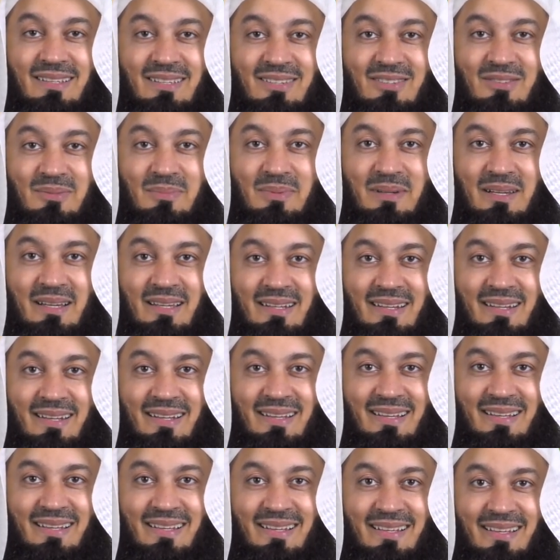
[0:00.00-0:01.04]

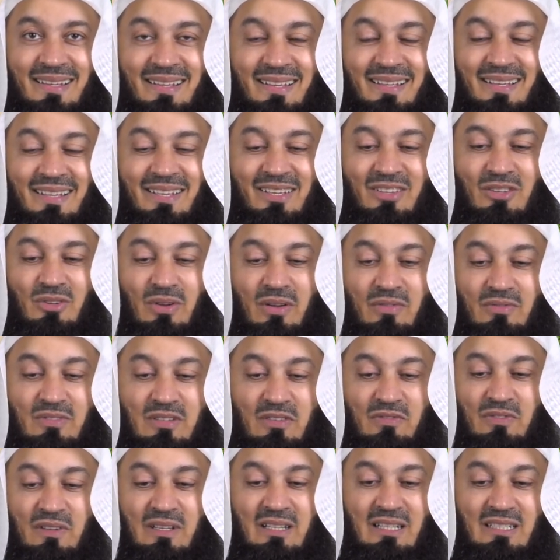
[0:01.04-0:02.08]
Subhanallah. You have
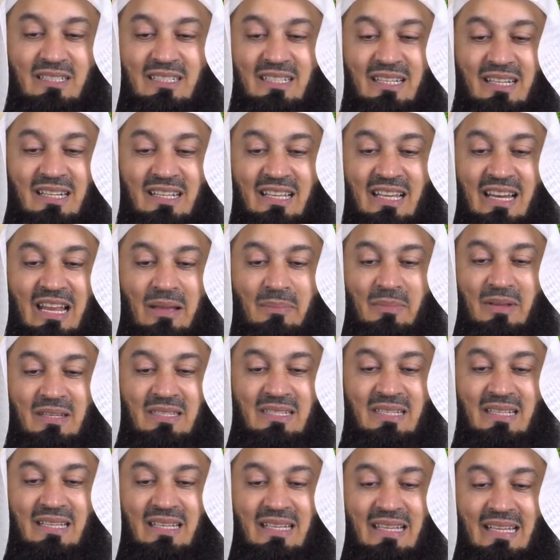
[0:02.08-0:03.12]
difficulty and
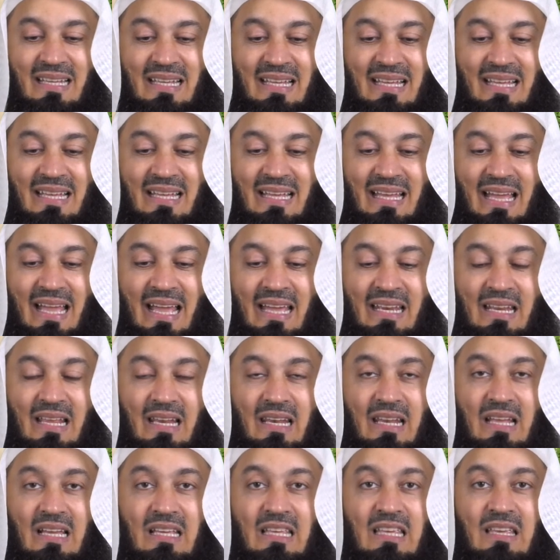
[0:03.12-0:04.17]
calamity and
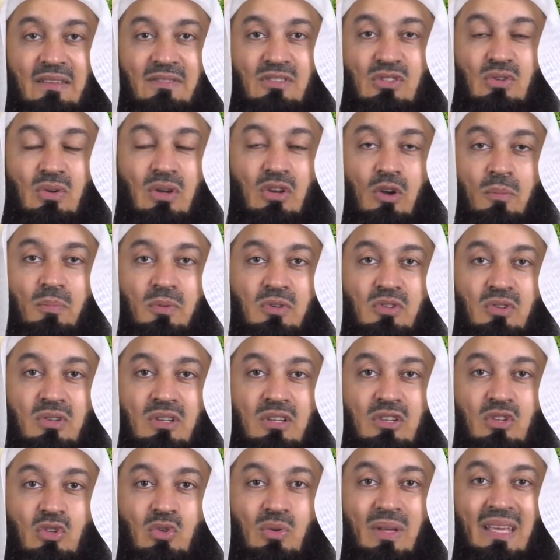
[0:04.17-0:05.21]
Allah gives you an
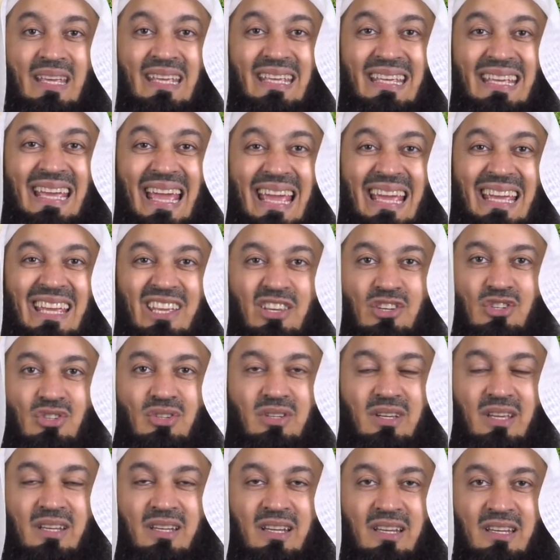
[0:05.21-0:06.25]
opportunity to engage
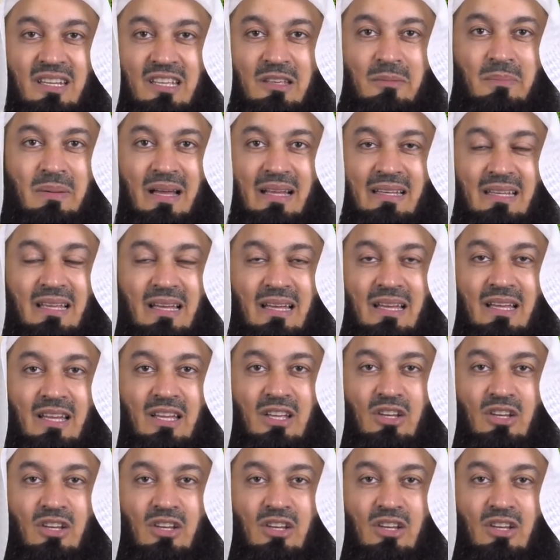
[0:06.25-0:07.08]
in an ibadah